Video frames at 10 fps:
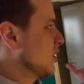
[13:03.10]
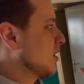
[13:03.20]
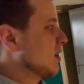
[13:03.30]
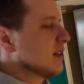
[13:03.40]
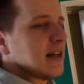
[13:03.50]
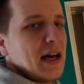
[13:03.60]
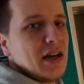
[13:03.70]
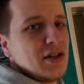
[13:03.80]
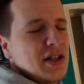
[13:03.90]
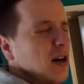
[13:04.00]
chocolate
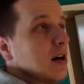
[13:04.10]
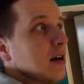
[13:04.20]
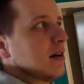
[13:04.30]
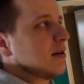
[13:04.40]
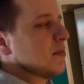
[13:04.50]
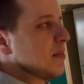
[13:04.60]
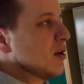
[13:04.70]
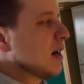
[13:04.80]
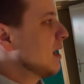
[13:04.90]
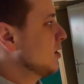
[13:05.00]
allergy,
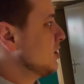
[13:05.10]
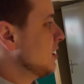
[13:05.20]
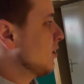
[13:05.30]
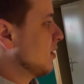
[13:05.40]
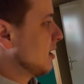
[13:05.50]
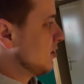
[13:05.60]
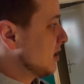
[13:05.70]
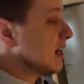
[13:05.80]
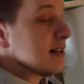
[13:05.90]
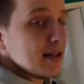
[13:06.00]
milk allergy, or
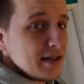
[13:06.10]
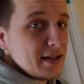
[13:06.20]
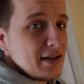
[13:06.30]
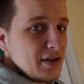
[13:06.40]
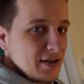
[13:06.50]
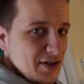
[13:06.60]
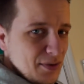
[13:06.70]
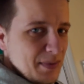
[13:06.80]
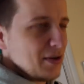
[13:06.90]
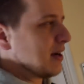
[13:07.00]
Jason's
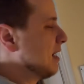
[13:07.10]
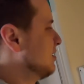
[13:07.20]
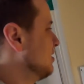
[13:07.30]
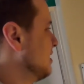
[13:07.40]
milk allergy,